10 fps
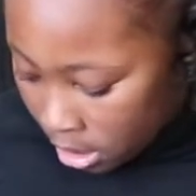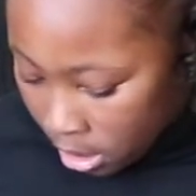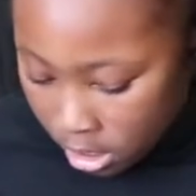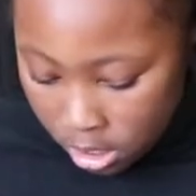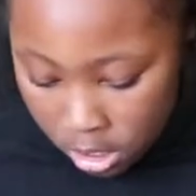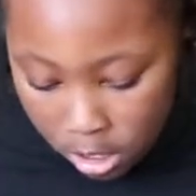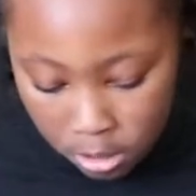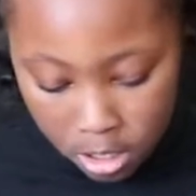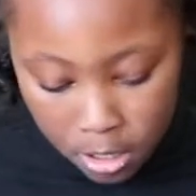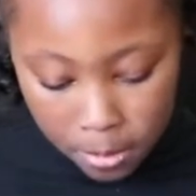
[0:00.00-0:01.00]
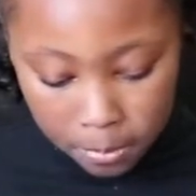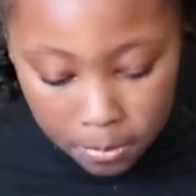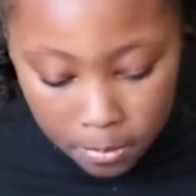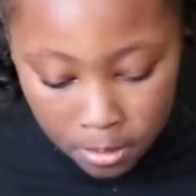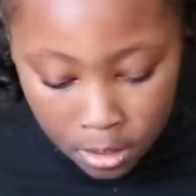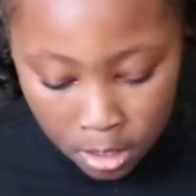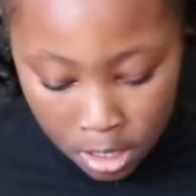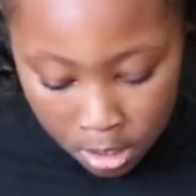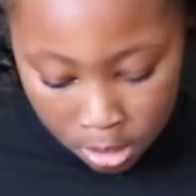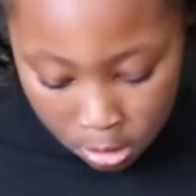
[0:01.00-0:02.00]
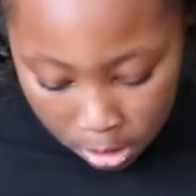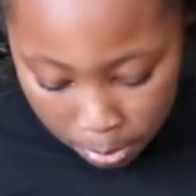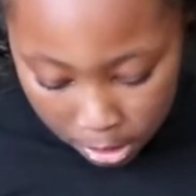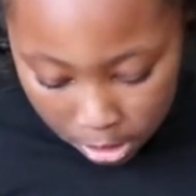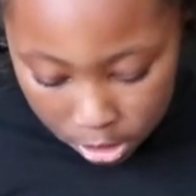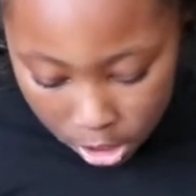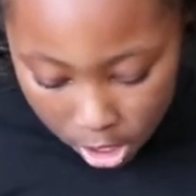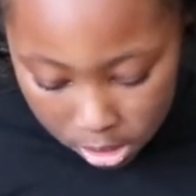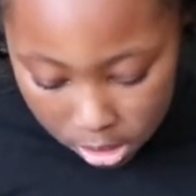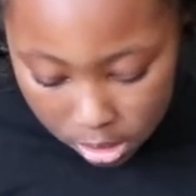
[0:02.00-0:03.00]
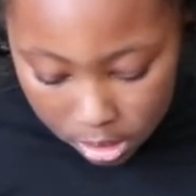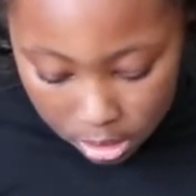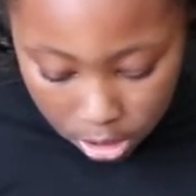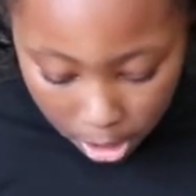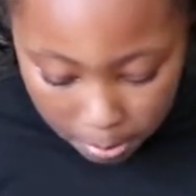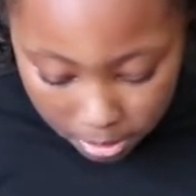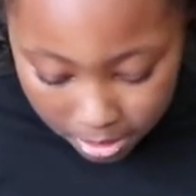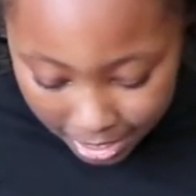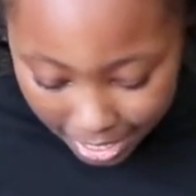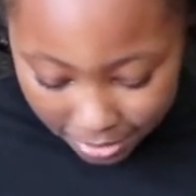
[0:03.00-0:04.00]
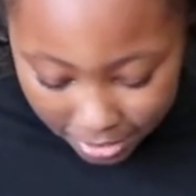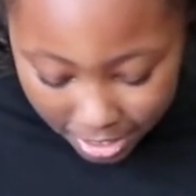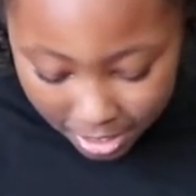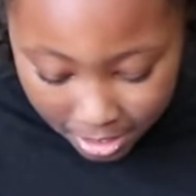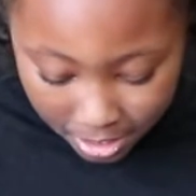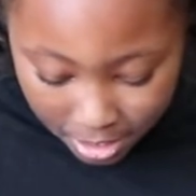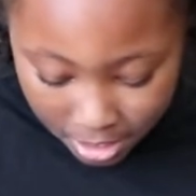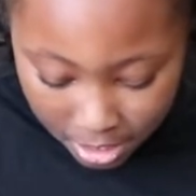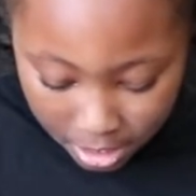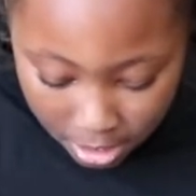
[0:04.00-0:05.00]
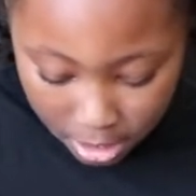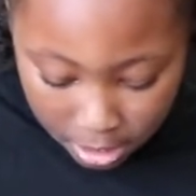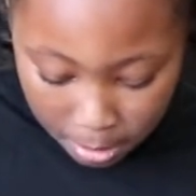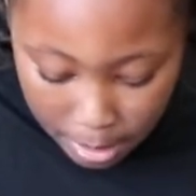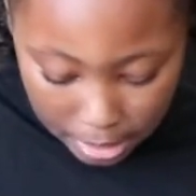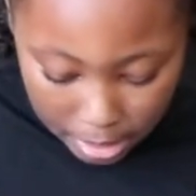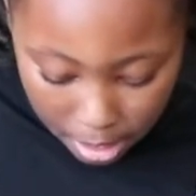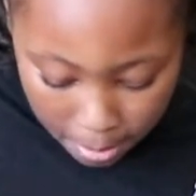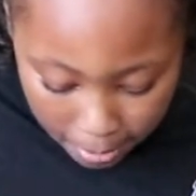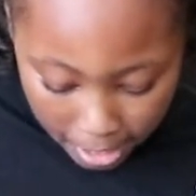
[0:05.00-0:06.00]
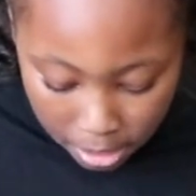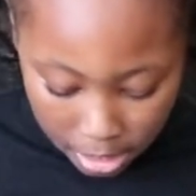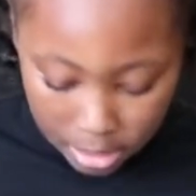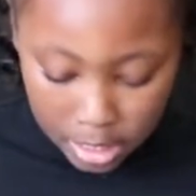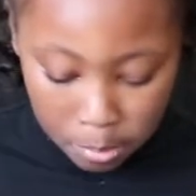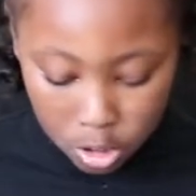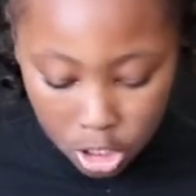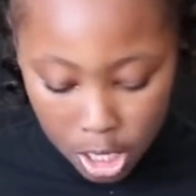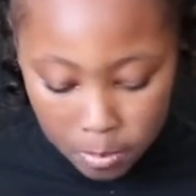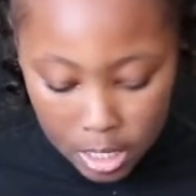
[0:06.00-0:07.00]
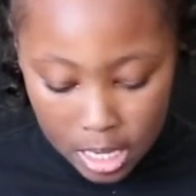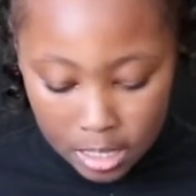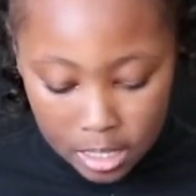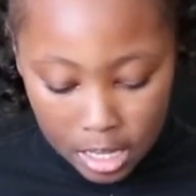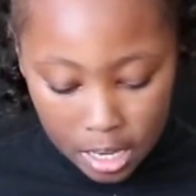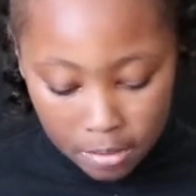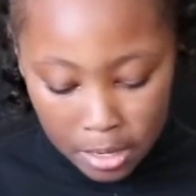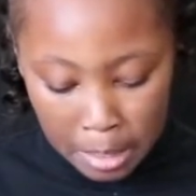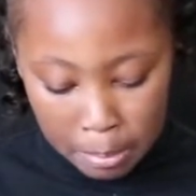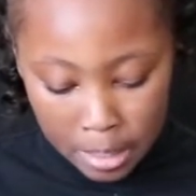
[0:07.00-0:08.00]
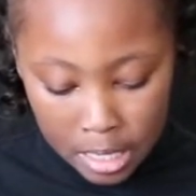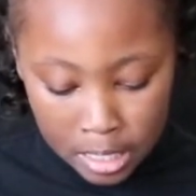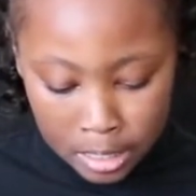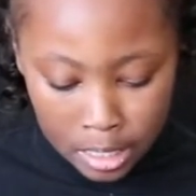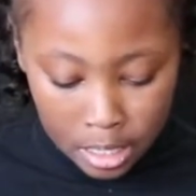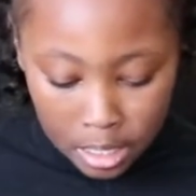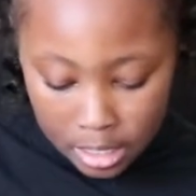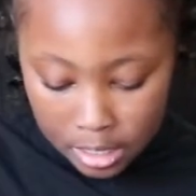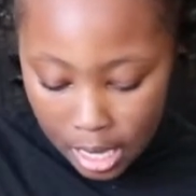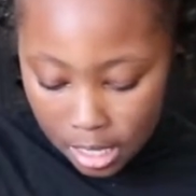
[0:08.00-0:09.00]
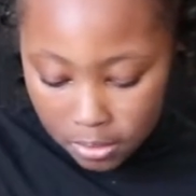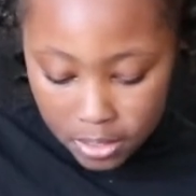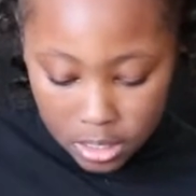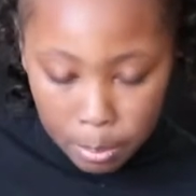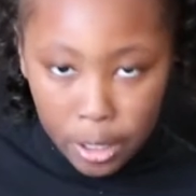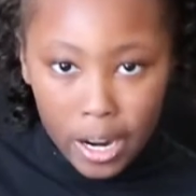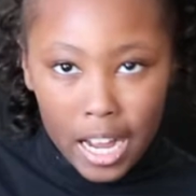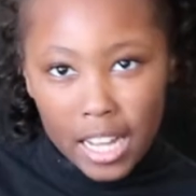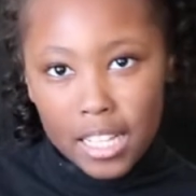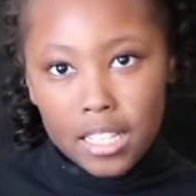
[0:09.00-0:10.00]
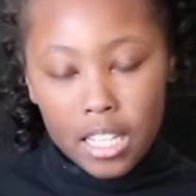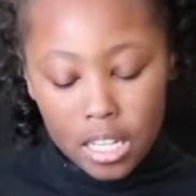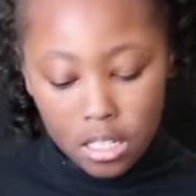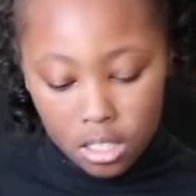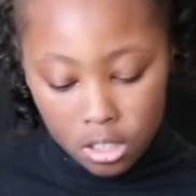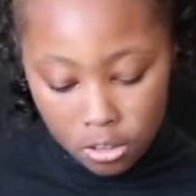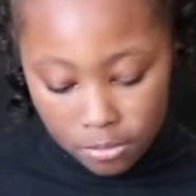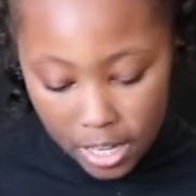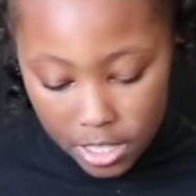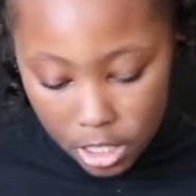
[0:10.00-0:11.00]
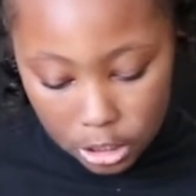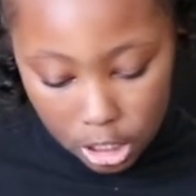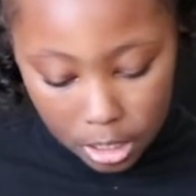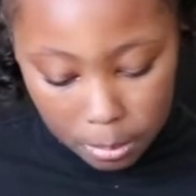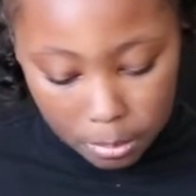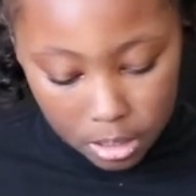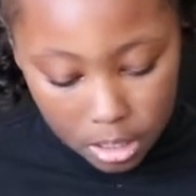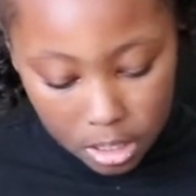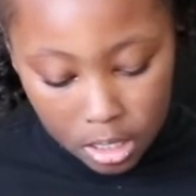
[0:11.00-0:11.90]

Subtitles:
And so you can put the charms inside of it, mix it up. I like to keep the charms inside of it because it's kind of a surprise to find the charms.